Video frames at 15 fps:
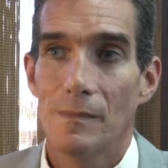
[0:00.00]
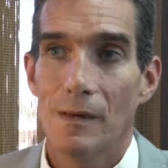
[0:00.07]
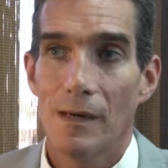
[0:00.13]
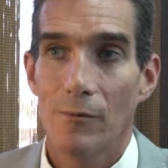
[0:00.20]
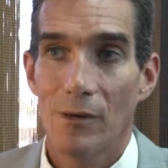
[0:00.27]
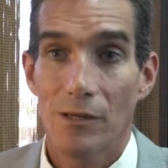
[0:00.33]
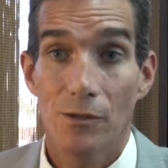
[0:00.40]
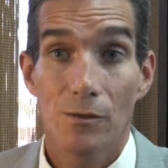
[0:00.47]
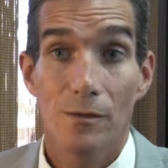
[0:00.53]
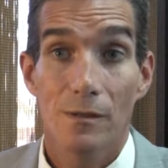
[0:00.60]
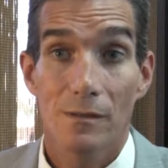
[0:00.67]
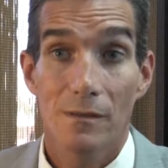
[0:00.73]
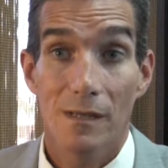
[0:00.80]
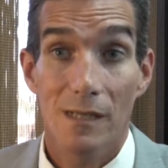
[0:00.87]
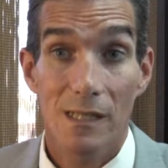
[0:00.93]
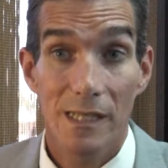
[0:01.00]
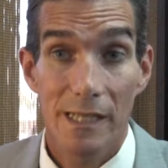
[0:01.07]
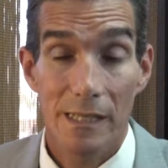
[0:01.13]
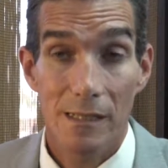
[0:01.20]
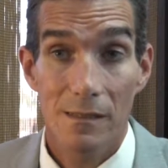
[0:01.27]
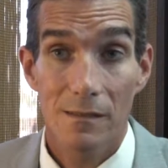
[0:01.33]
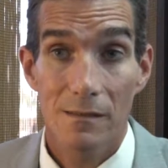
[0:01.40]
I went to a
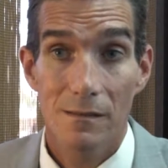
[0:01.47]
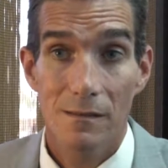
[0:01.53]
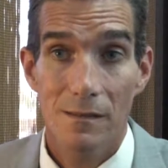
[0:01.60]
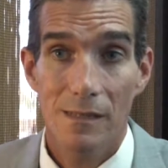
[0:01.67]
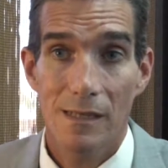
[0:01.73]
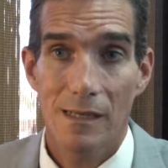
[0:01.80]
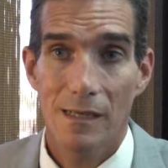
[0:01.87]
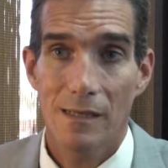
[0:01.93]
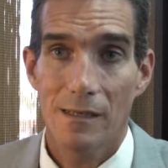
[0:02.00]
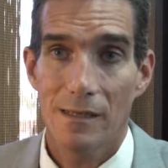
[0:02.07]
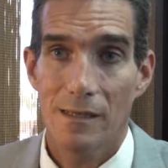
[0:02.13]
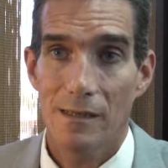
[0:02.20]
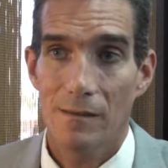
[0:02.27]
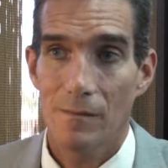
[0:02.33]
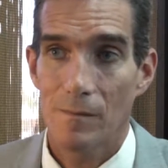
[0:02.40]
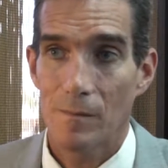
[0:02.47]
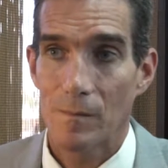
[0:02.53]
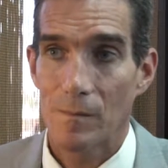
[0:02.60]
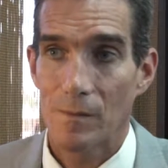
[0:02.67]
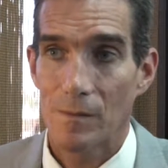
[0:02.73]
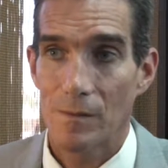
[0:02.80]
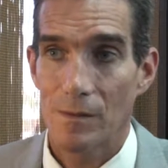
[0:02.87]
clinic, and the
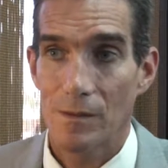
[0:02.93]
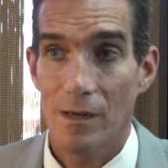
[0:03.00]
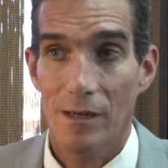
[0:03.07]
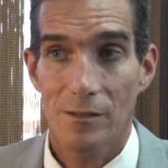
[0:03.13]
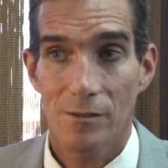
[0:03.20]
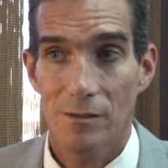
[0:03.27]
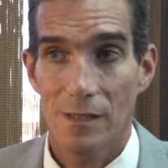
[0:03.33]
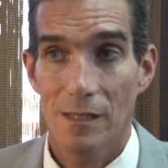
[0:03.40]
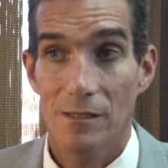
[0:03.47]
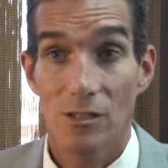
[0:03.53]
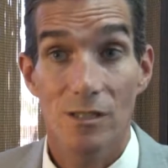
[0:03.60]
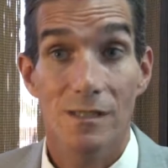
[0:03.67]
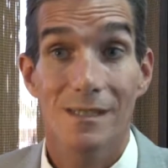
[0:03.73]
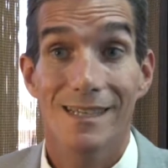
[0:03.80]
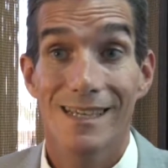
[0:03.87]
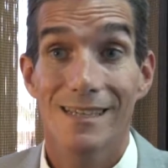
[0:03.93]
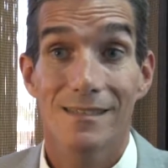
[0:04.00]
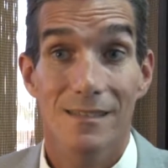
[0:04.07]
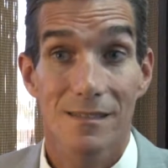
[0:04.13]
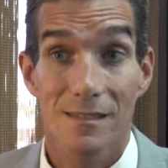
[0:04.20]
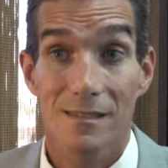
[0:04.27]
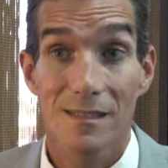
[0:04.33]
doctor said, just in
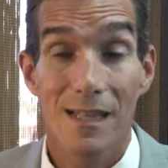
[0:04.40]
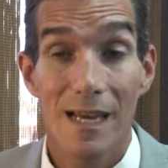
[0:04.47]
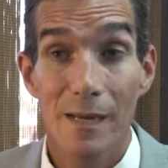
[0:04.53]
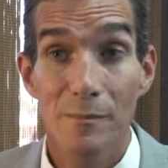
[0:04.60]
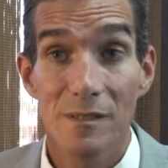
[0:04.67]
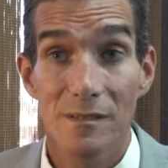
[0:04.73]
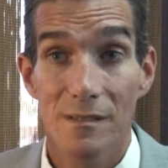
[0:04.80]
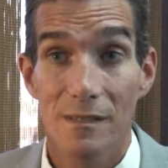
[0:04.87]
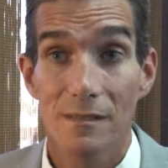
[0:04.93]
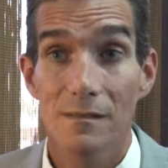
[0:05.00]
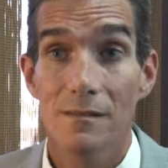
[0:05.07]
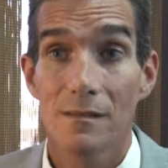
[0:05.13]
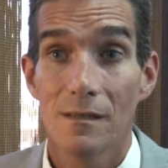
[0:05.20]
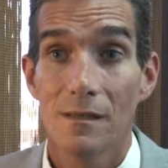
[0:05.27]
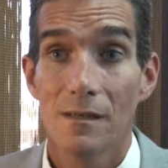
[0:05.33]
case this is Lyme disease,